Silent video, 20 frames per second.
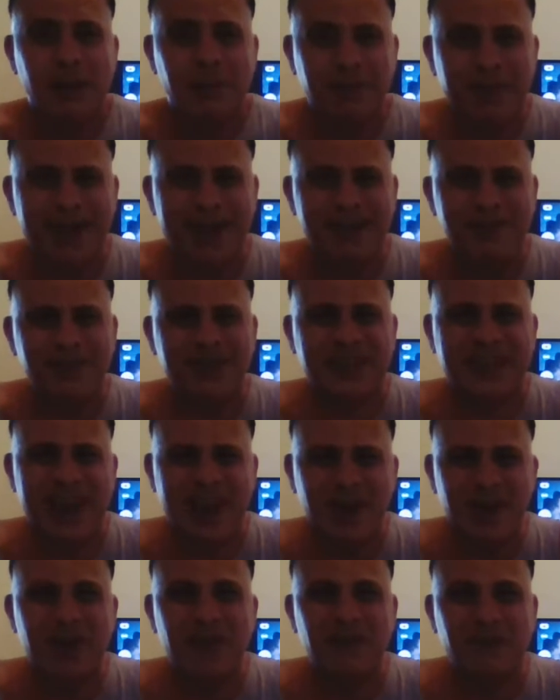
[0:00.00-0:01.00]
But
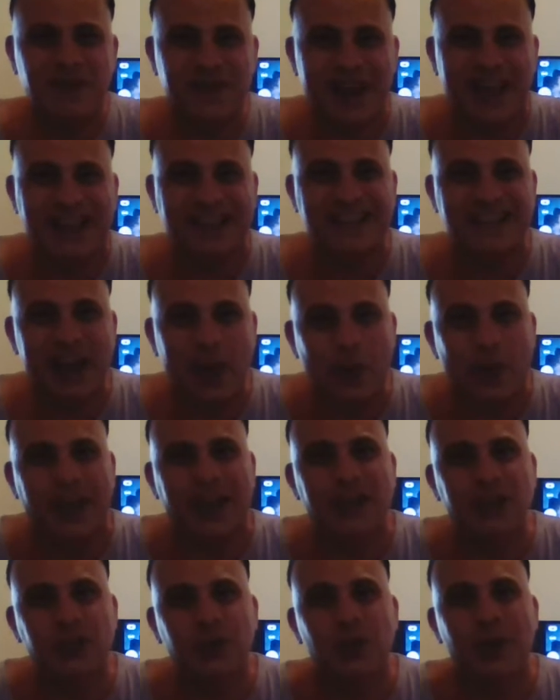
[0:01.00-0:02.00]
Caroline Flack's no
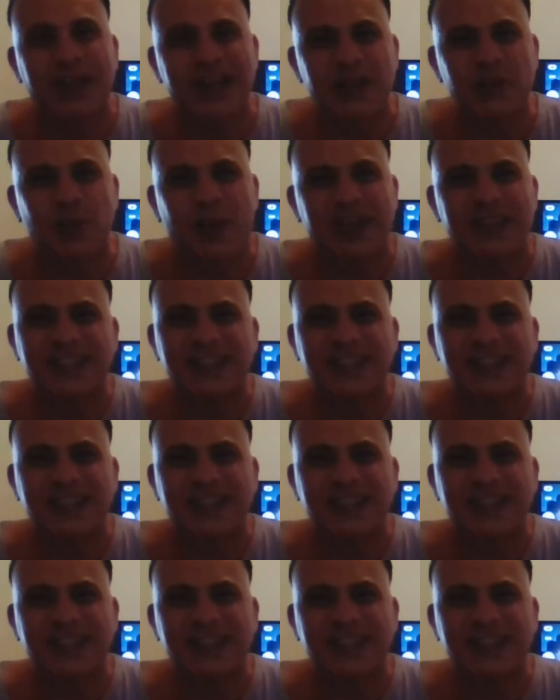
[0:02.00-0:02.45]
angel anyway,